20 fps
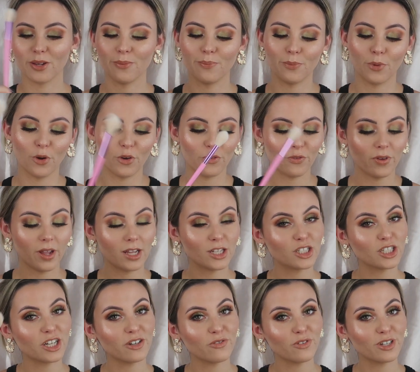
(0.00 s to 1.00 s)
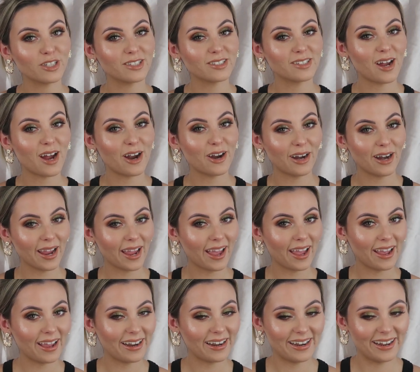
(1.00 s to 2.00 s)
Morphe and Jeffree Star
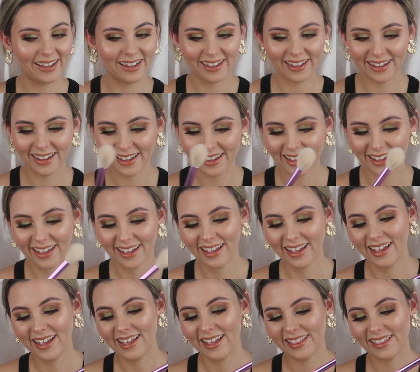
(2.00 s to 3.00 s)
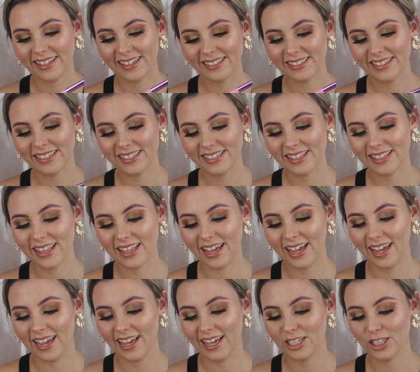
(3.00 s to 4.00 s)
again. This is
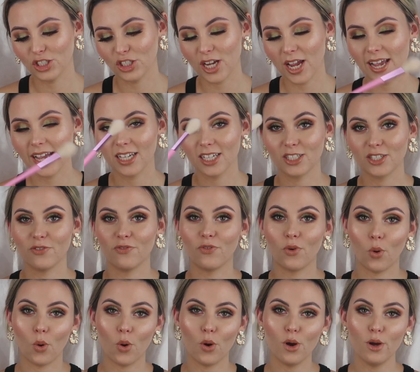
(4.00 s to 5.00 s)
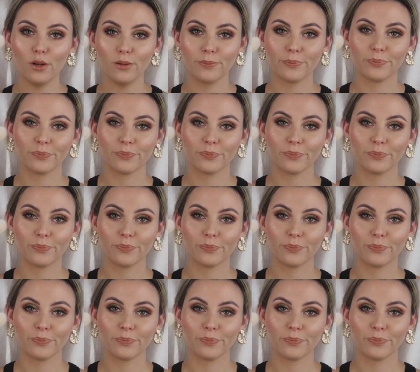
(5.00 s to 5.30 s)
the JS4.